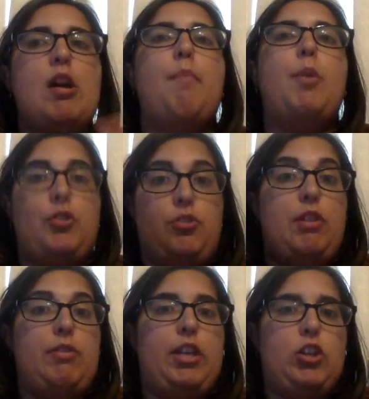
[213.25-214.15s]
but also
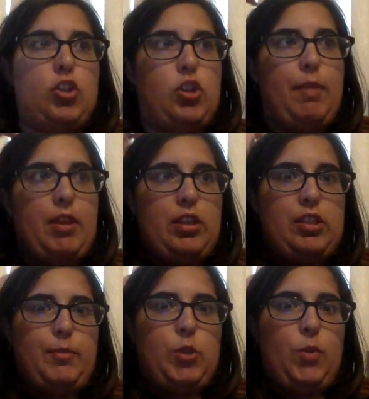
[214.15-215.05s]
their relationship in the
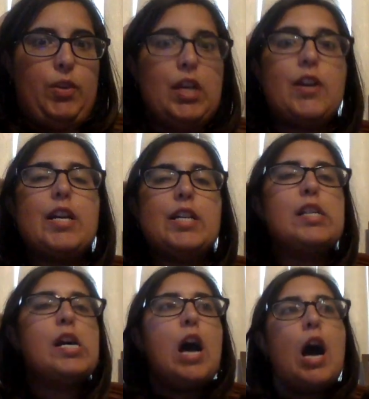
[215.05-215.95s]
subsequent series.
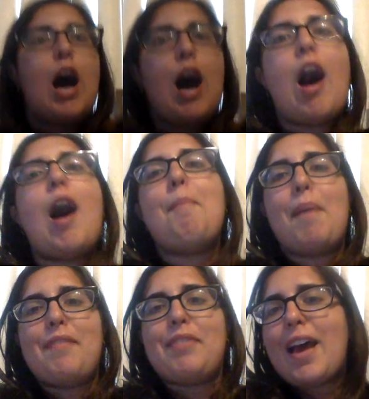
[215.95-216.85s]

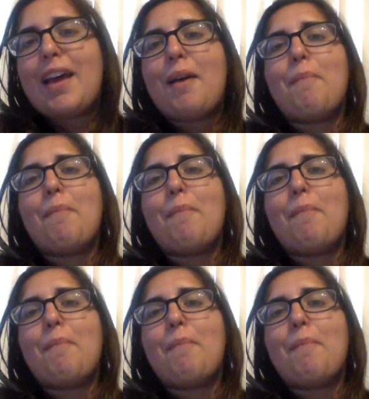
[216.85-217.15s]
And then